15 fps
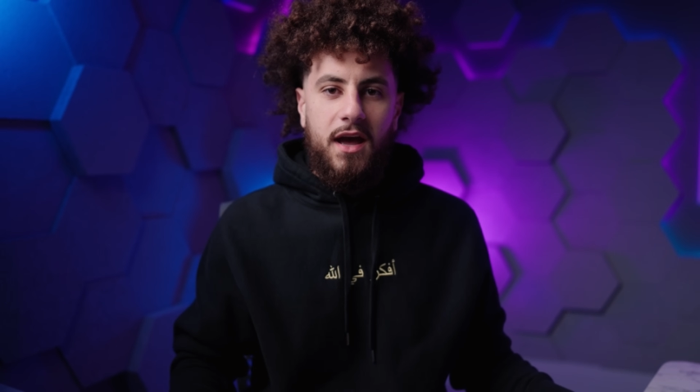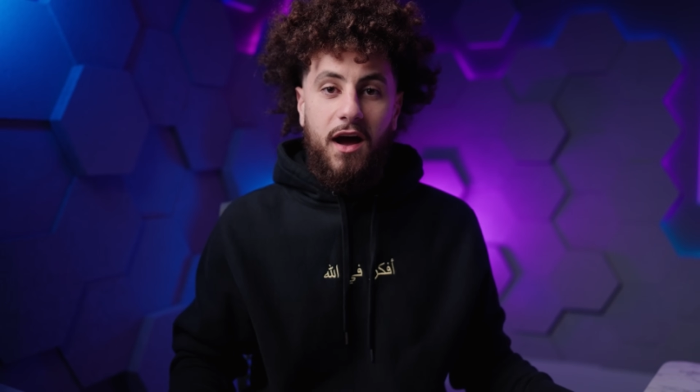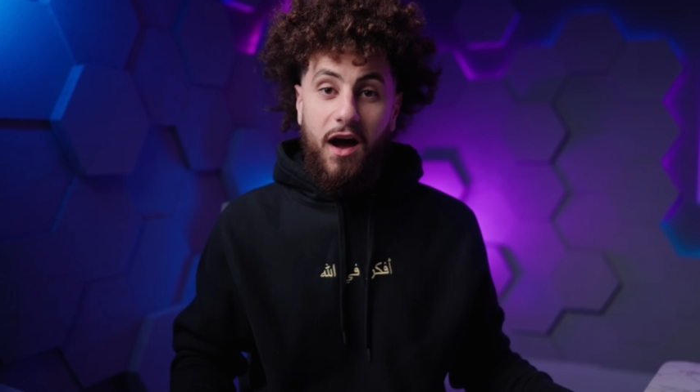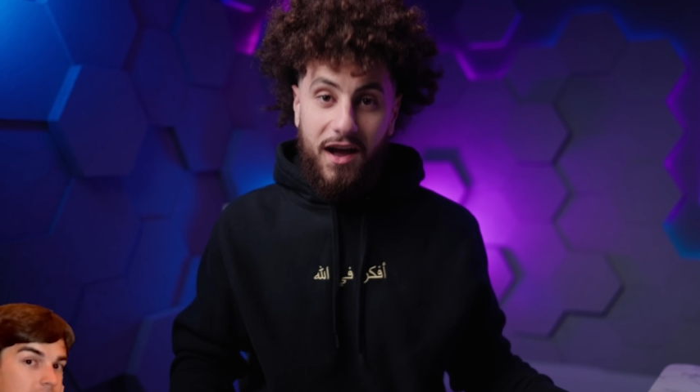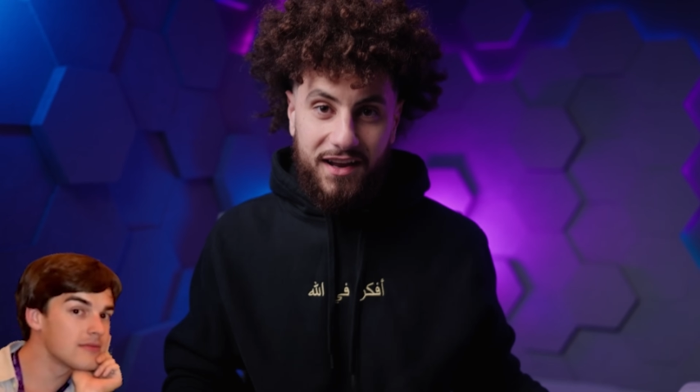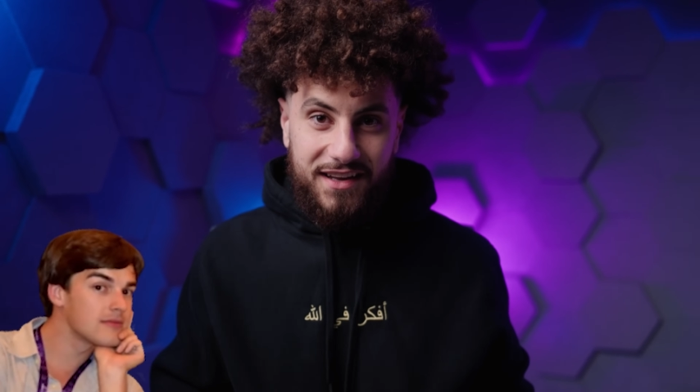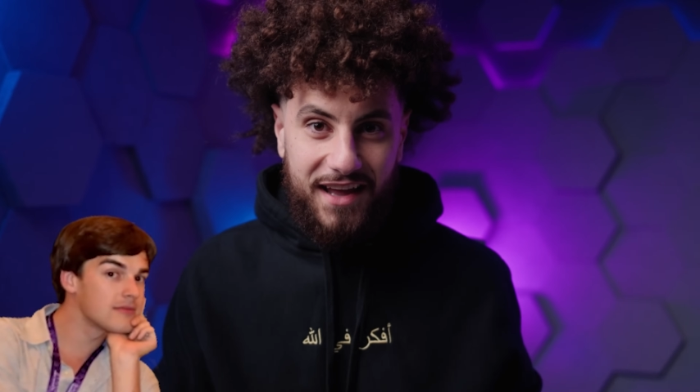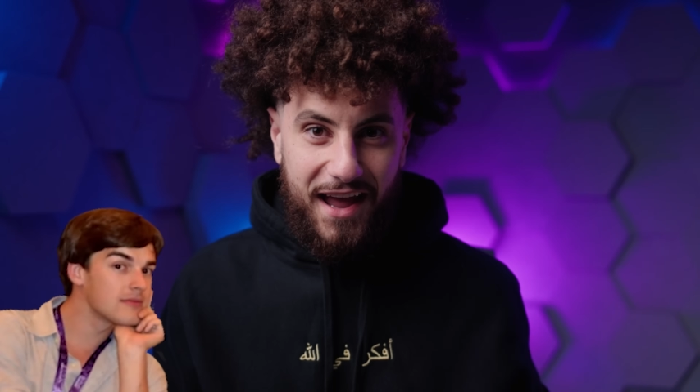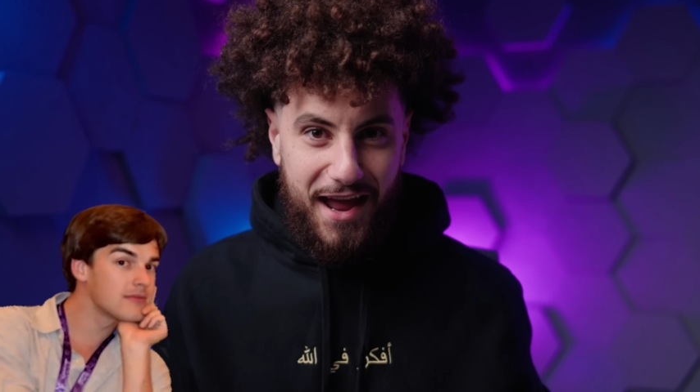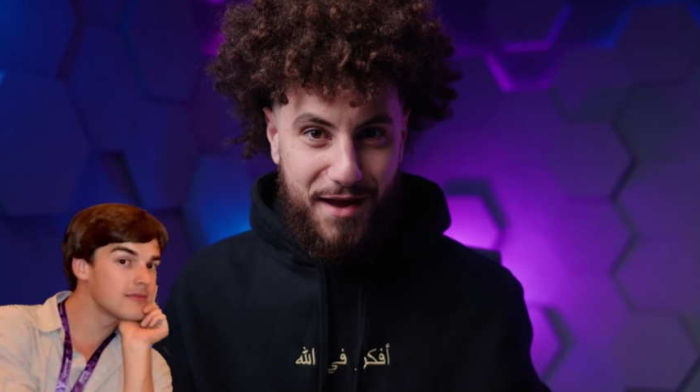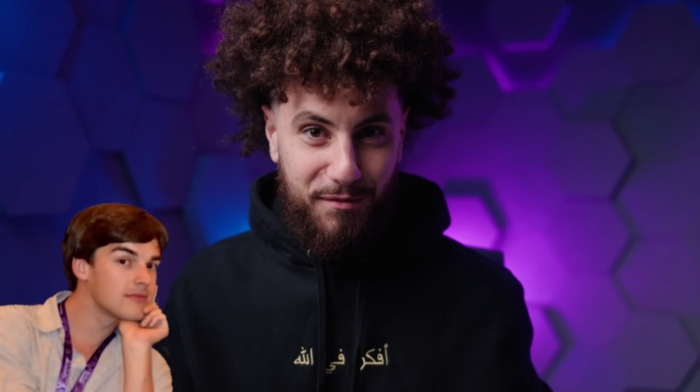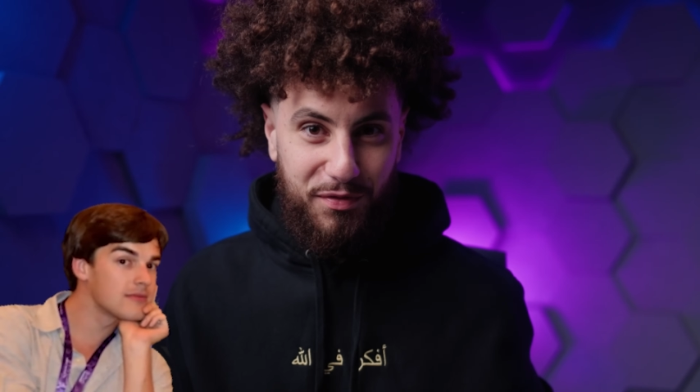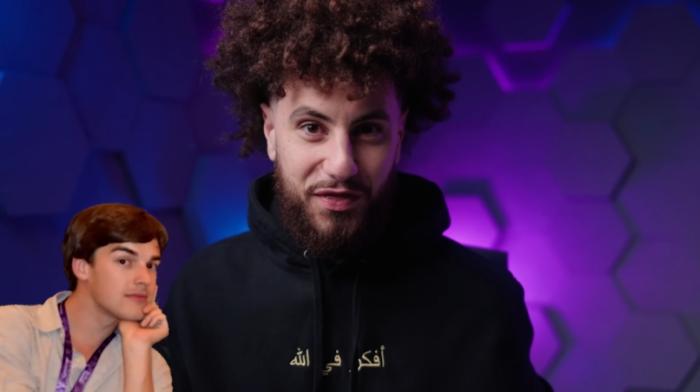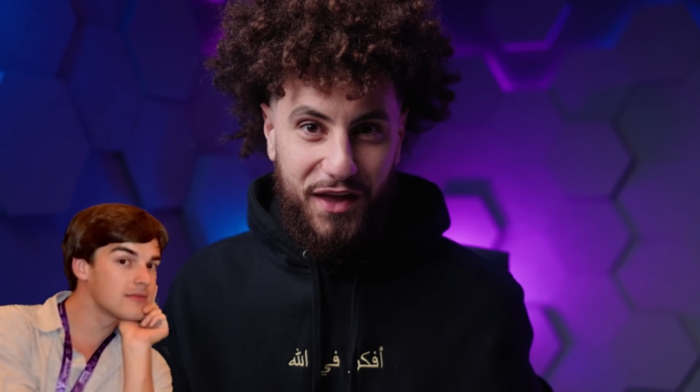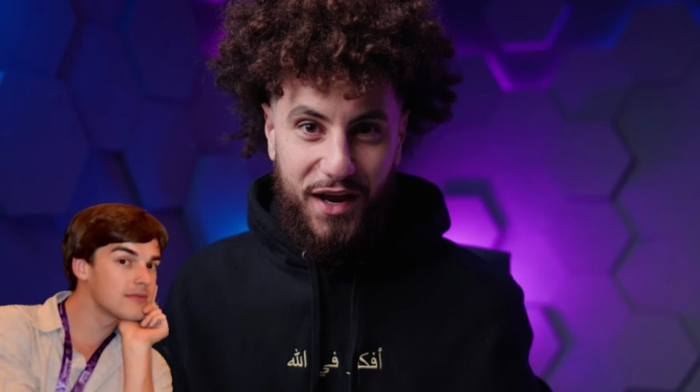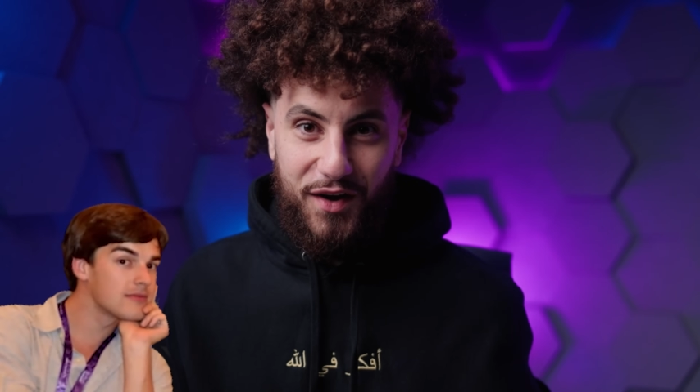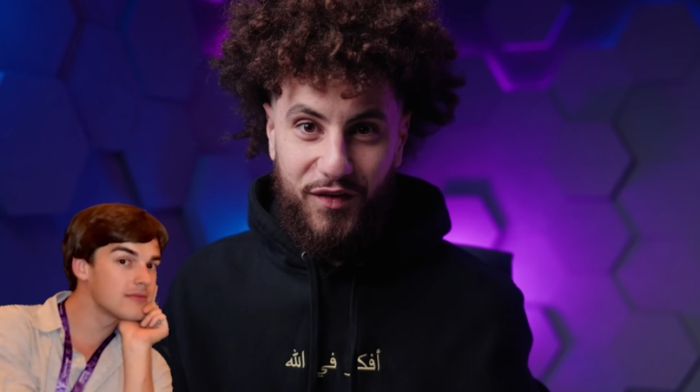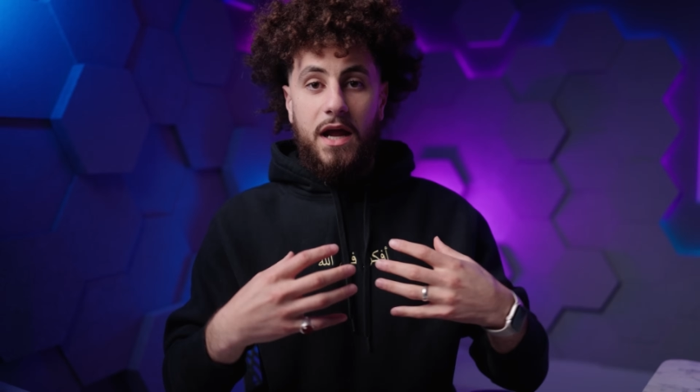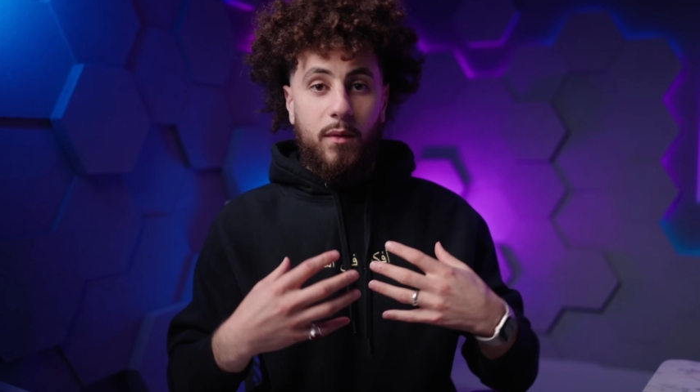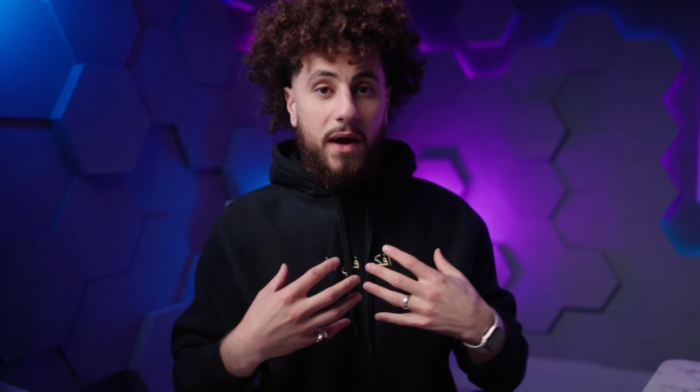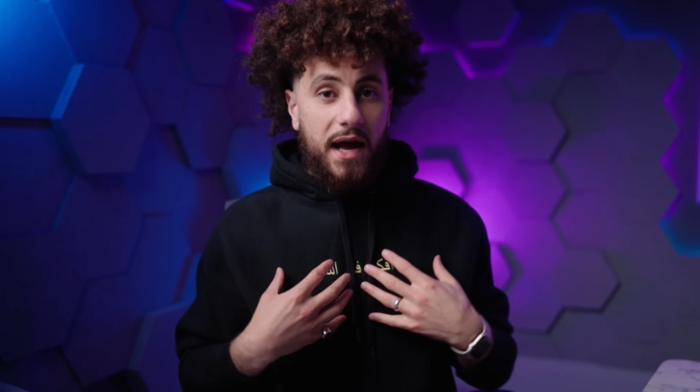A game theory! Now,